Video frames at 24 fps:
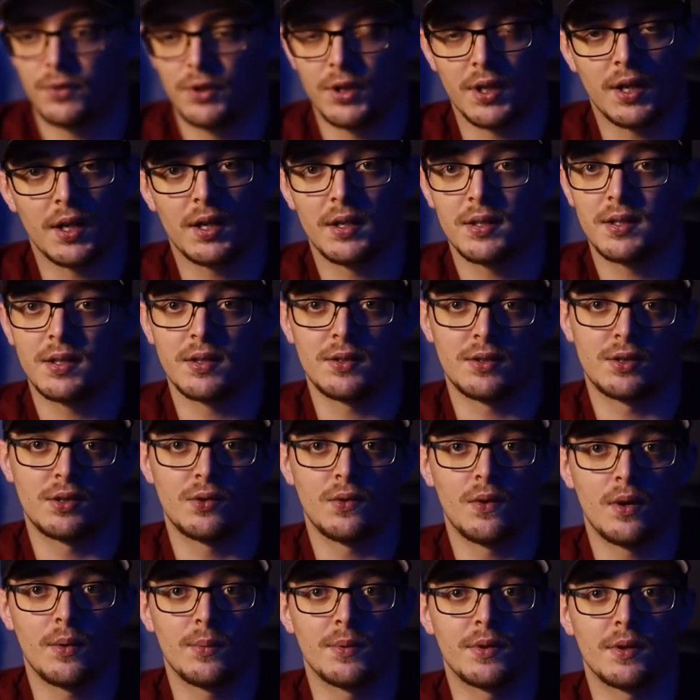you gotta tell a
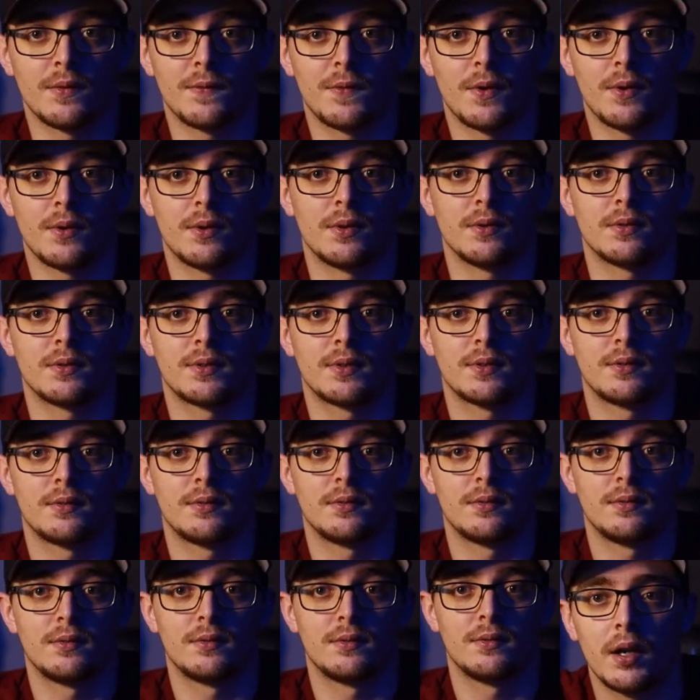story with your photos.
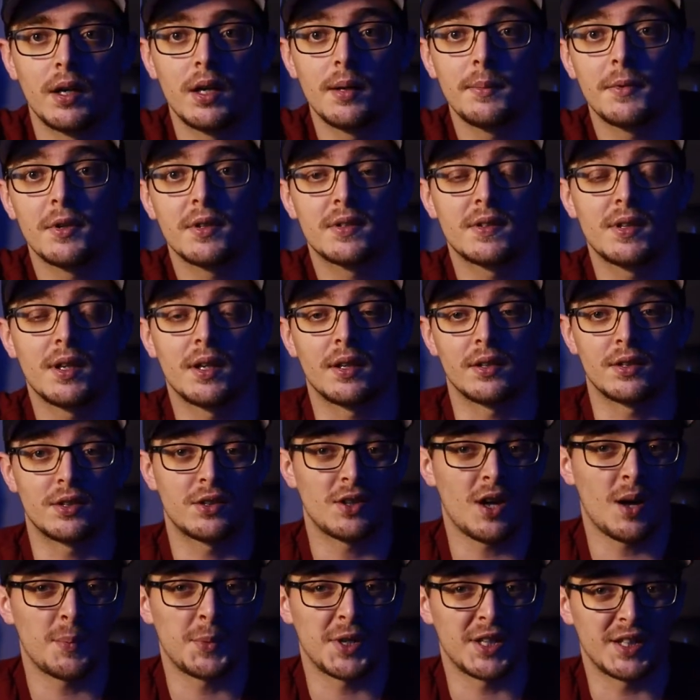And I'm not saying
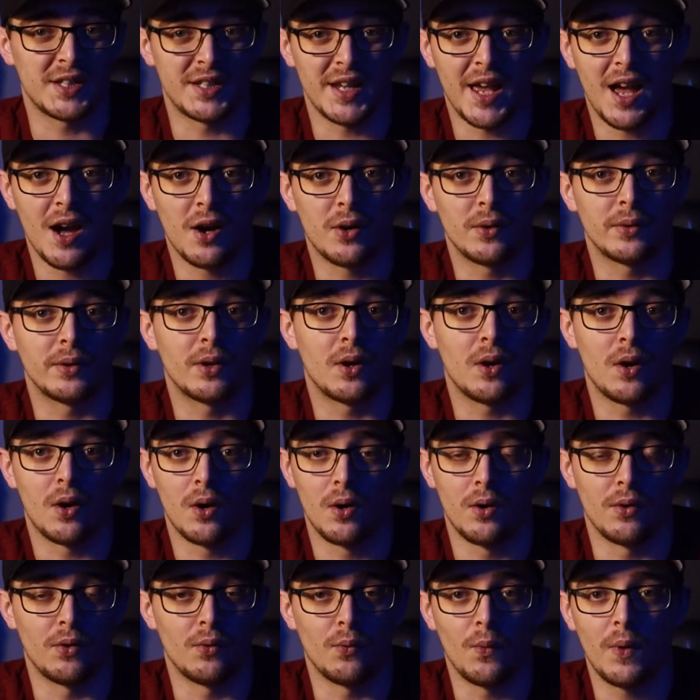stop it down
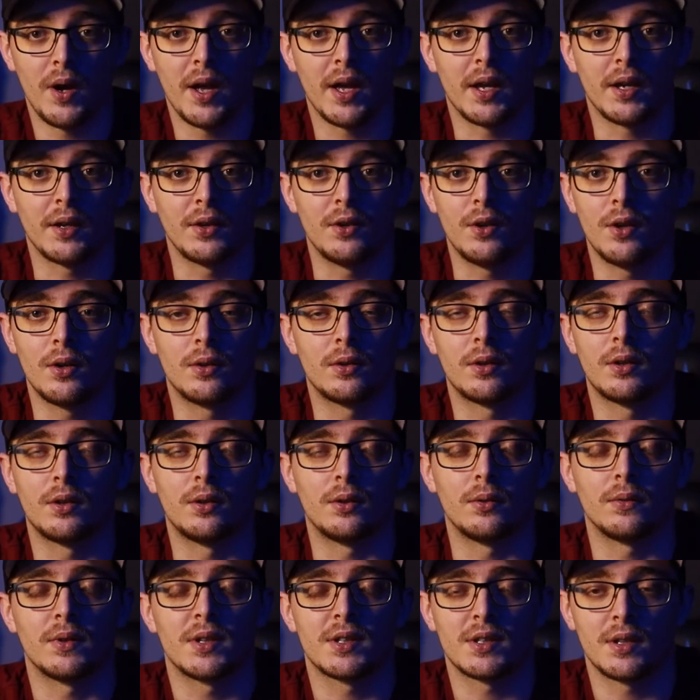all the way. No,
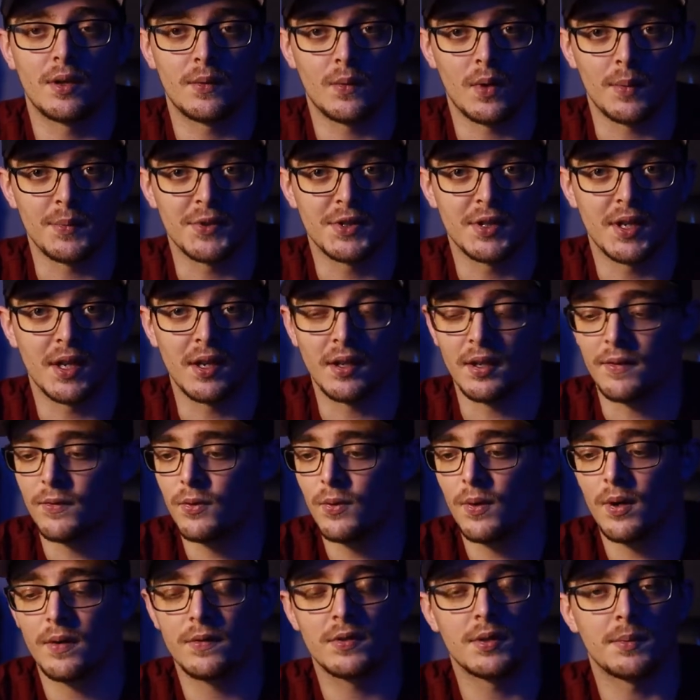that's not what I'm saying. If
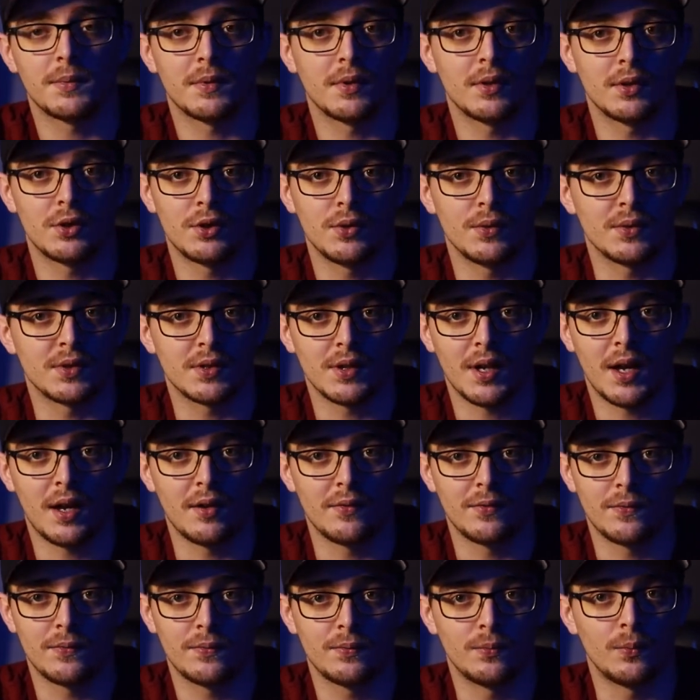you have something that shoots
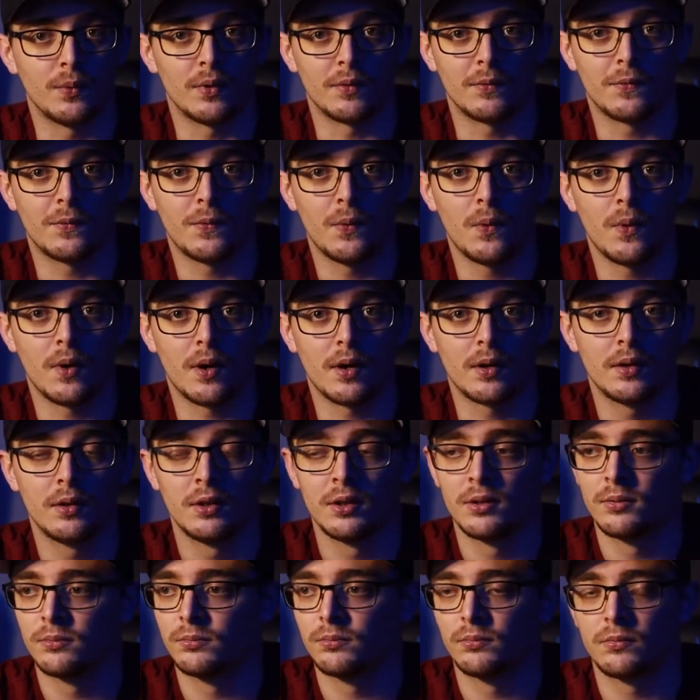f1.4,
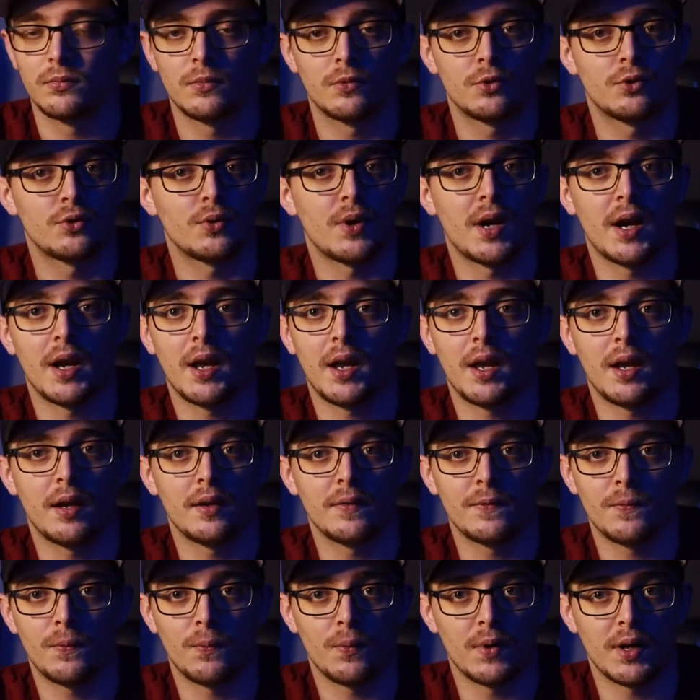try
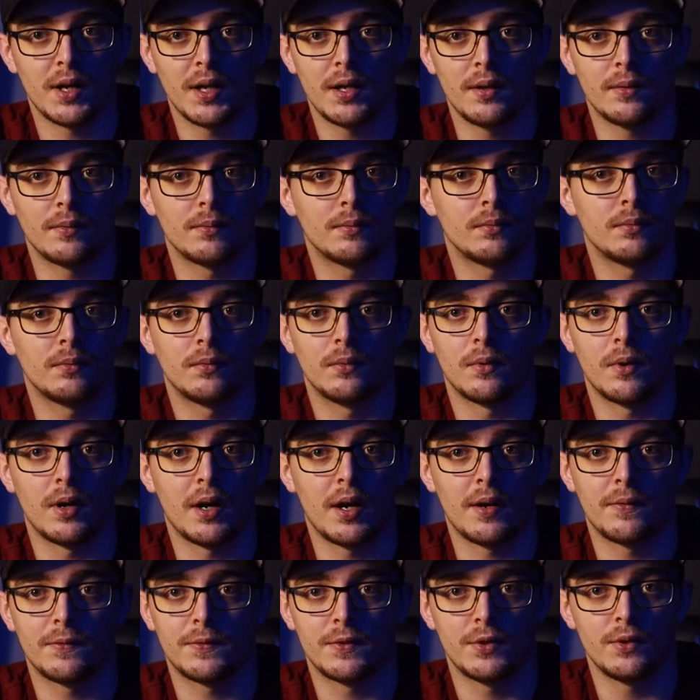f1.8 or
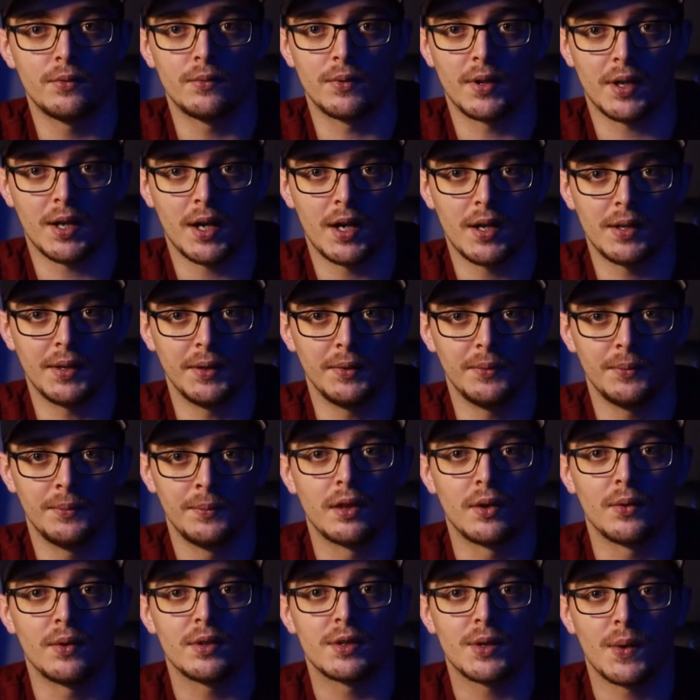f2 like I do.
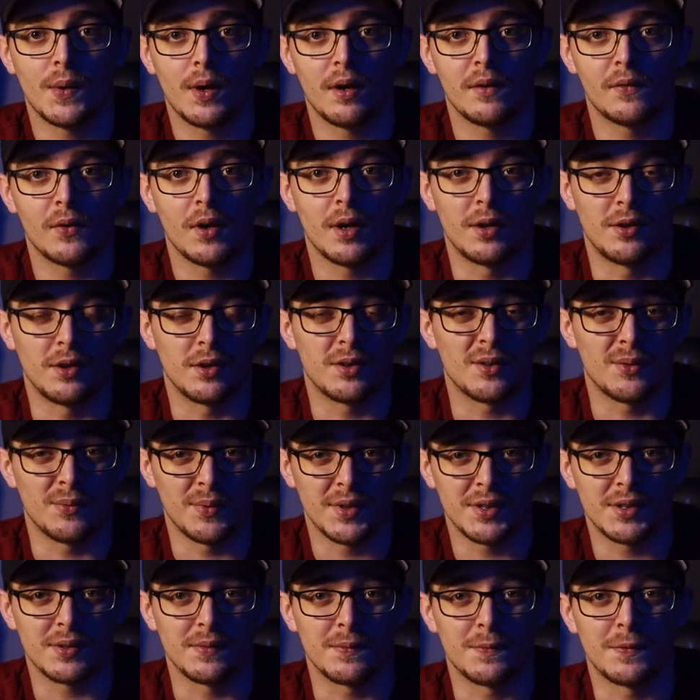There is, however, another
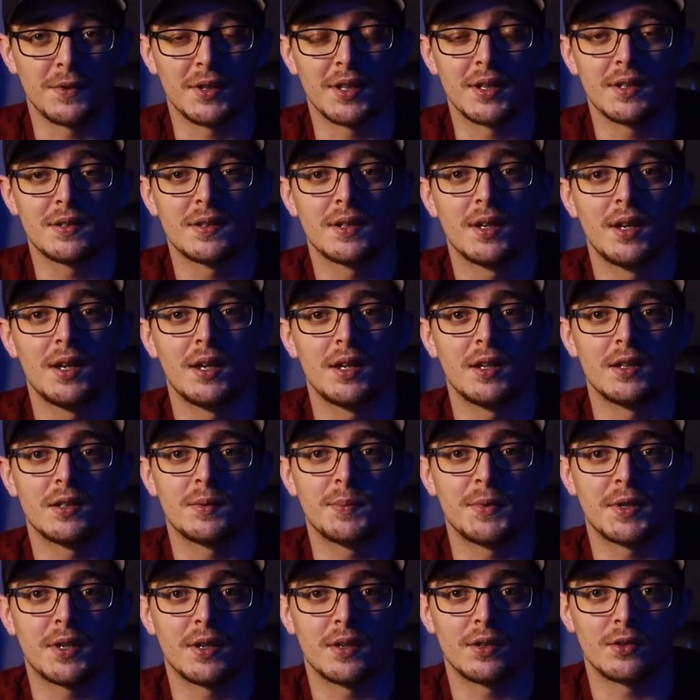reason for this, is
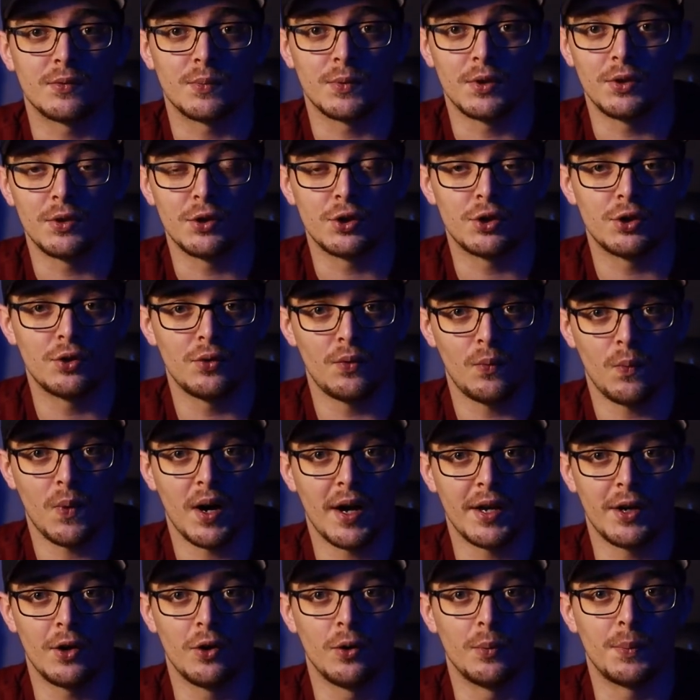because when you shoot
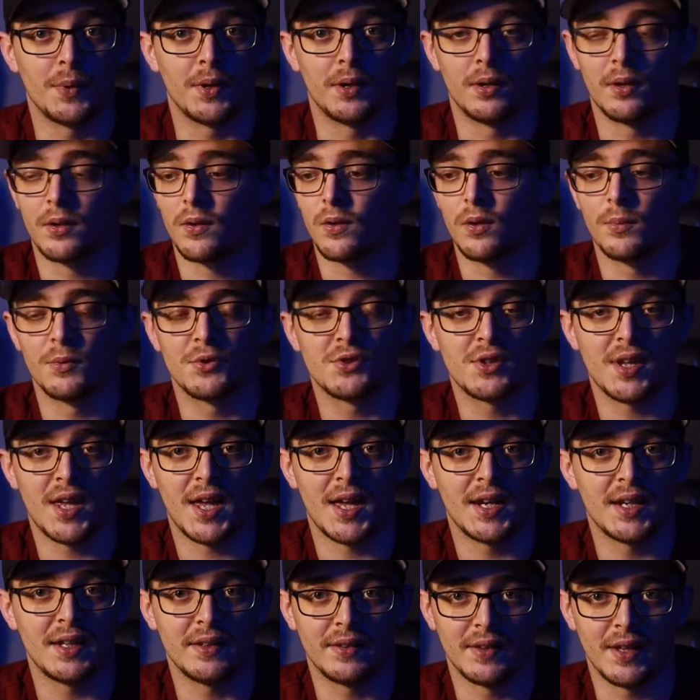wide open on almost
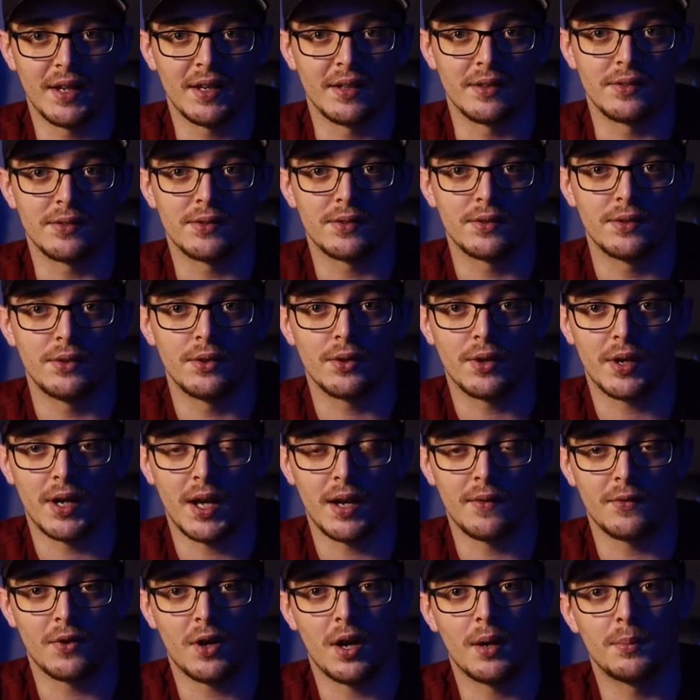any lens, you're gonna
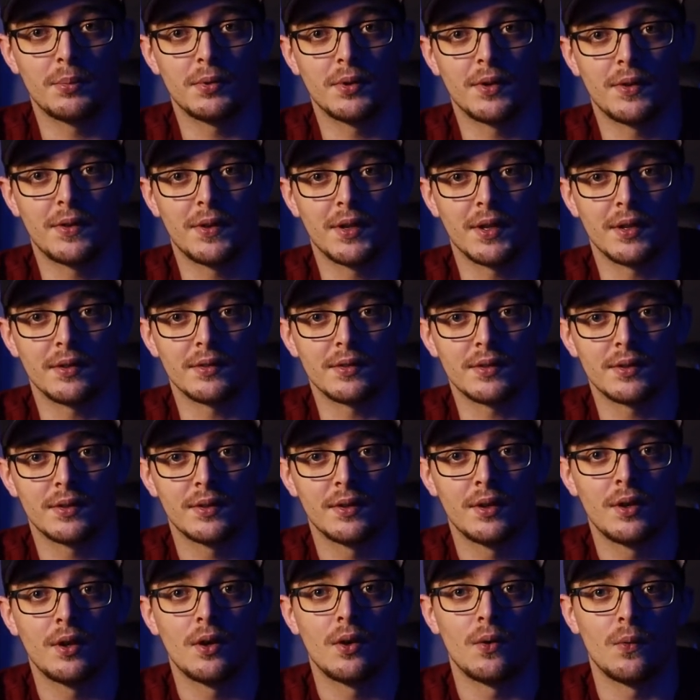have a couple of things:
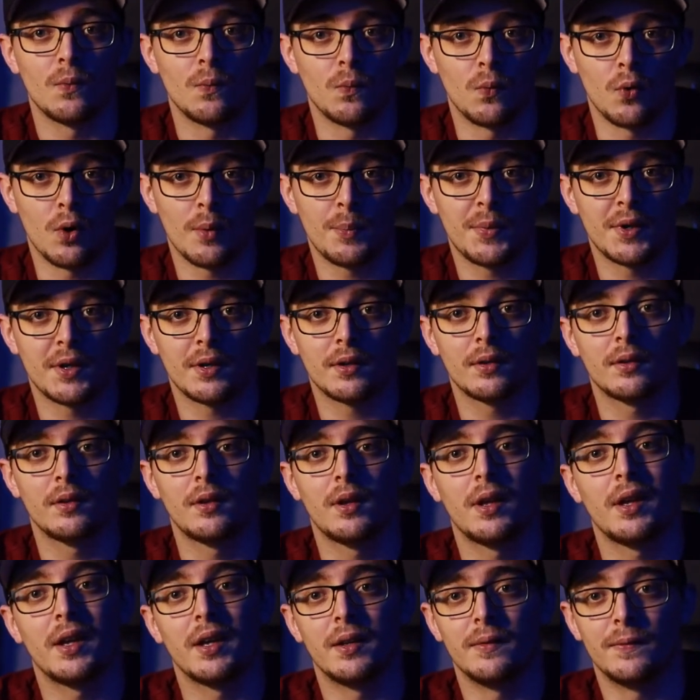warping
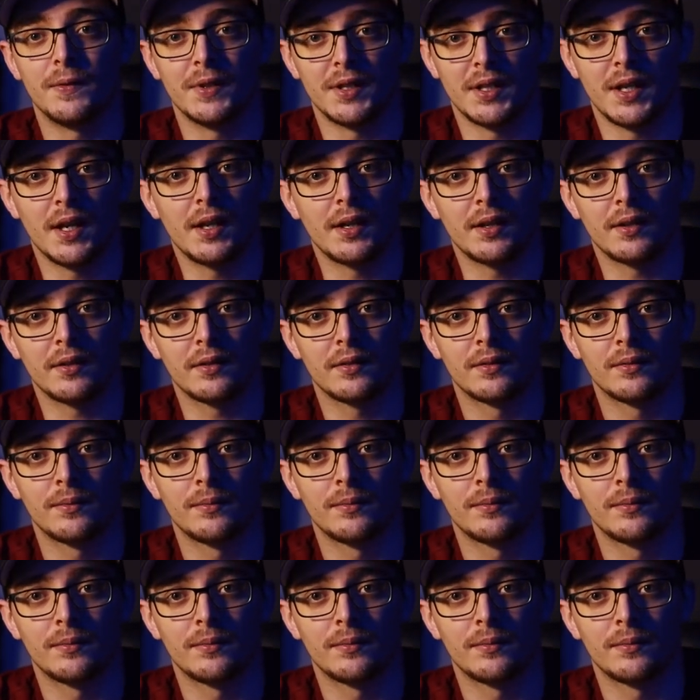and vignetting.